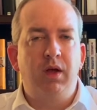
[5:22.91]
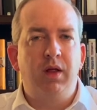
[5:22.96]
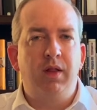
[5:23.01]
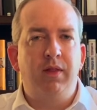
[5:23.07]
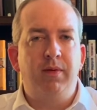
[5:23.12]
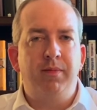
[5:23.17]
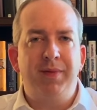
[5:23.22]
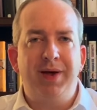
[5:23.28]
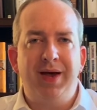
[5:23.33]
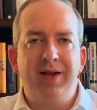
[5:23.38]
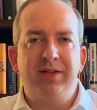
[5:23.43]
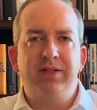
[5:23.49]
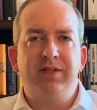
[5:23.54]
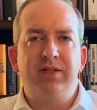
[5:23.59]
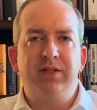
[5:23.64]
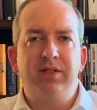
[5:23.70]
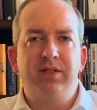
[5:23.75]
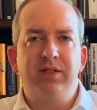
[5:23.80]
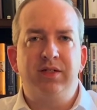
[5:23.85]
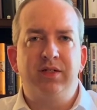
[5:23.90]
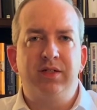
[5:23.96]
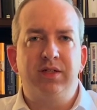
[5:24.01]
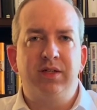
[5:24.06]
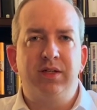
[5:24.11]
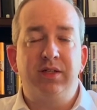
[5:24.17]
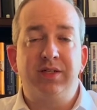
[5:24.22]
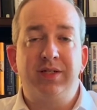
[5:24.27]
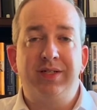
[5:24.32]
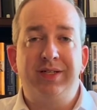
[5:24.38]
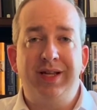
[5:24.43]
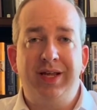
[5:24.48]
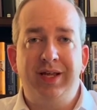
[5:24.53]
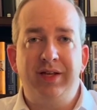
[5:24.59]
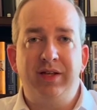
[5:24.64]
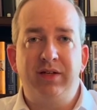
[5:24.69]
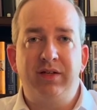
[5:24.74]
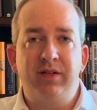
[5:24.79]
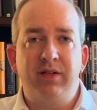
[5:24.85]
The Madison's
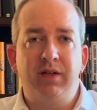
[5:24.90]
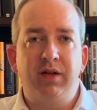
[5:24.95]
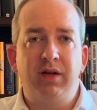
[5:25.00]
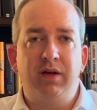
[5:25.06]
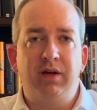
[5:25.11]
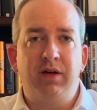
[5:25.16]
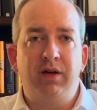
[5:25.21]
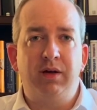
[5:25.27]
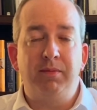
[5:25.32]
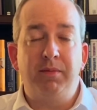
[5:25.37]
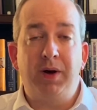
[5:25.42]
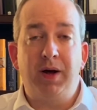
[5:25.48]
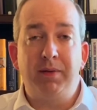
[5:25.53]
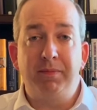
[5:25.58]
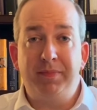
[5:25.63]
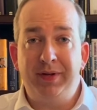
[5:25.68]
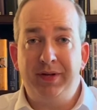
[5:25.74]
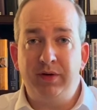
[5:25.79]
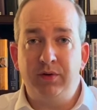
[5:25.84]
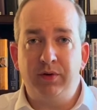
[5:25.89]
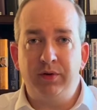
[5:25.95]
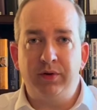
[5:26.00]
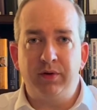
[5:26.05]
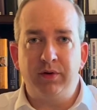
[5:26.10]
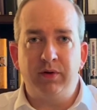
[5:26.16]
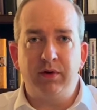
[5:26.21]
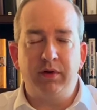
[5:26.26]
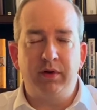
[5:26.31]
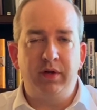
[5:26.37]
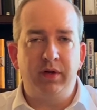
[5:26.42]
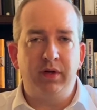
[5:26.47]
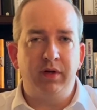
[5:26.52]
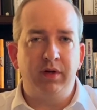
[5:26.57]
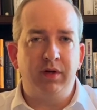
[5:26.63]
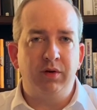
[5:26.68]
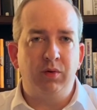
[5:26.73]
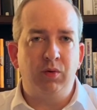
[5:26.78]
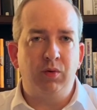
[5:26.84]
estate, Montpelier
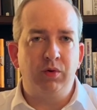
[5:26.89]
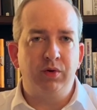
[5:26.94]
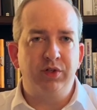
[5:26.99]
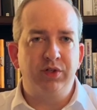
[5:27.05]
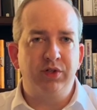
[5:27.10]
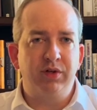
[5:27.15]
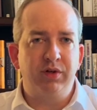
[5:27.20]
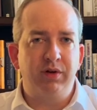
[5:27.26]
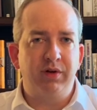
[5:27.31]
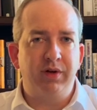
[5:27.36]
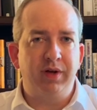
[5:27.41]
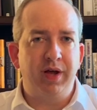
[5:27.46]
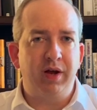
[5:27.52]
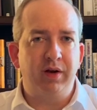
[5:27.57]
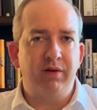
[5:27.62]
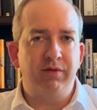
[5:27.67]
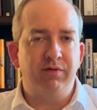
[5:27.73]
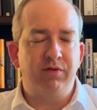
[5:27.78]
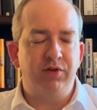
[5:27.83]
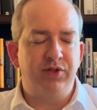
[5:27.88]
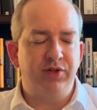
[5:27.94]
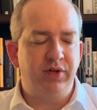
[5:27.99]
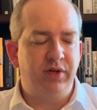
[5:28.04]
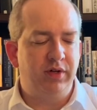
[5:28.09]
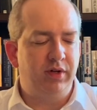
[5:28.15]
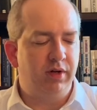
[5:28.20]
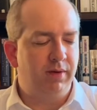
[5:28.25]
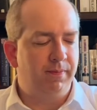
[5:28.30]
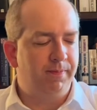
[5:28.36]
in Orange County, Virginia,